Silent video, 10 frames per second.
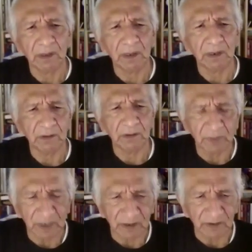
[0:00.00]
And,
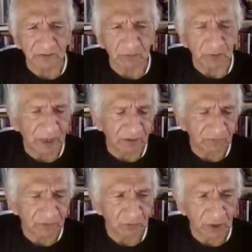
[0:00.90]
because we
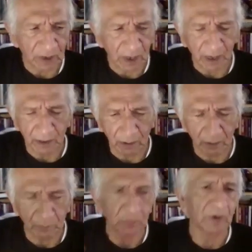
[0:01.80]
have to rely
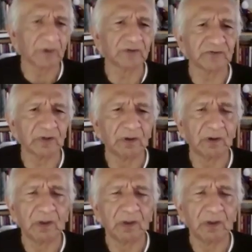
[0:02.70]
on books